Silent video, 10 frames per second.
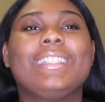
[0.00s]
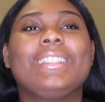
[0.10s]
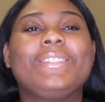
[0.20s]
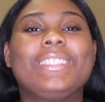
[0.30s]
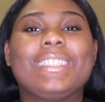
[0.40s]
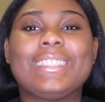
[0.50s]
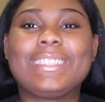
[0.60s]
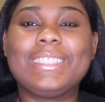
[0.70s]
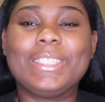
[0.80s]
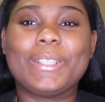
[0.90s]
let me
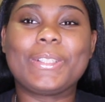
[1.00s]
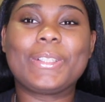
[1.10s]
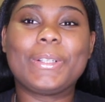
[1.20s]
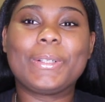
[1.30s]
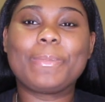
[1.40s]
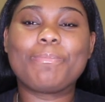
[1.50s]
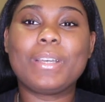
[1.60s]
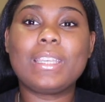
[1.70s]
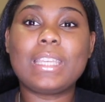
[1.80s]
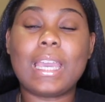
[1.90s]
just, you know. So
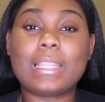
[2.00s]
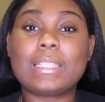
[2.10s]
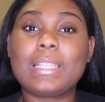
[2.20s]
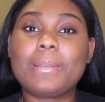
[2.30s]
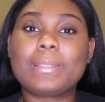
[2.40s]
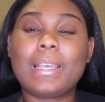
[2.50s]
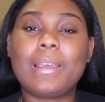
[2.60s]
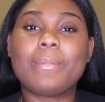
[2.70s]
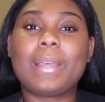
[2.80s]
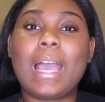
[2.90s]
but at the same
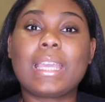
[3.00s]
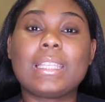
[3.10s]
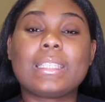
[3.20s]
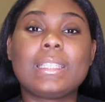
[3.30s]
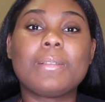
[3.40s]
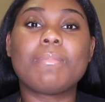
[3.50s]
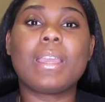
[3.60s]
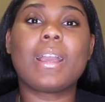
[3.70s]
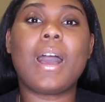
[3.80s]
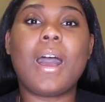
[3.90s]
time, I can still
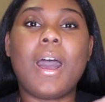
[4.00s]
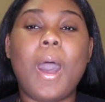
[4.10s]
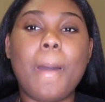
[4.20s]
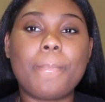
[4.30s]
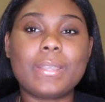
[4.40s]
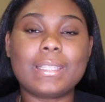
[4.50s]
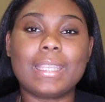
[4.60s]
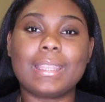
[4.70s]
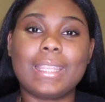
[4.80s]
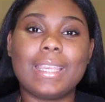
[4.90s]
make
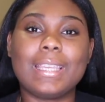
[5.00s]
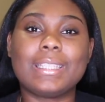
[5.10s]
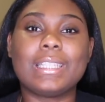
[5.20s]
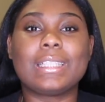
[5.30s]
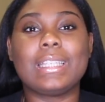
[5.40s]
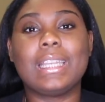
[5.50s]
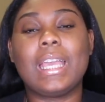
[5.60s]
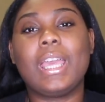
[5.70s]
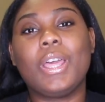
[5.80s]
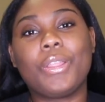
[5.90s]
opposite things just in
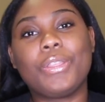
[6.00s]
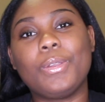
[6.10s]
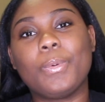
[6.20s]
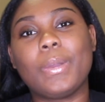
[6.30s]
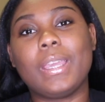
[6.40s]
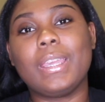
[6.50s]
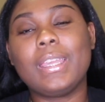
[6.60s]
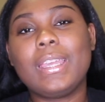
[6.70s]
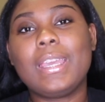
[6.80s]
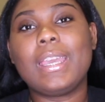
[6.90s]
a healthy way.
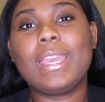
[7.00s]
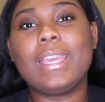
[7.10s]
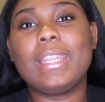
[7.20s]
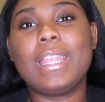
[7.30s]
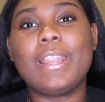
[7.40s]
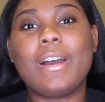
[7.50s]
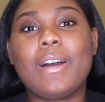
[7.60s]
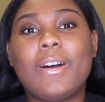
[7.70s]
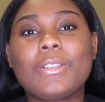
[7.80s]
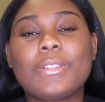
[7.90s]
And then
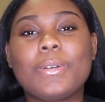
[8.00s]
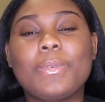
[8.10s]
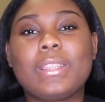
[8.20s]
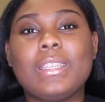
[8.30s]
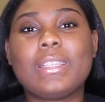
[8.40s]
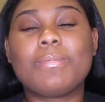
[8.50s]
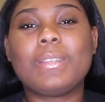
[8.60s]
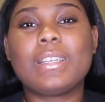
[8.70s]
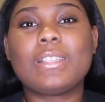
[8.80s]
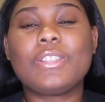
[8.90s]
also with this,
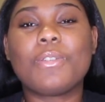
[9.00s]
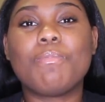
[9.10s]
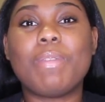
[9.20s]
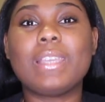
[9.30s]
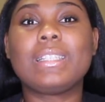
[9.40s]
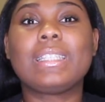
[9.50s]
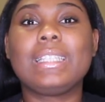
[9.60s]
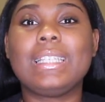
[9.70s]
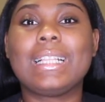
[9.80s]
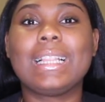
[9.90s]
because you're
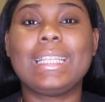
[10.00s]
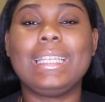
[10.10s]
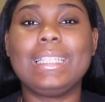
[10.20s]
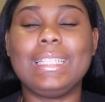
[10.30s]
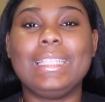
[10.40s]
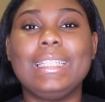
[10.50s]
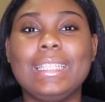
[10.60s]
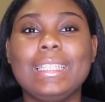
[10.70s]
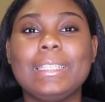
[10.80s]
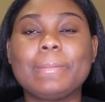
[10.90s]
basically clean
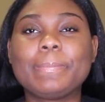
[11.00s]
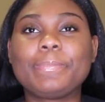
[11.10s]
eating,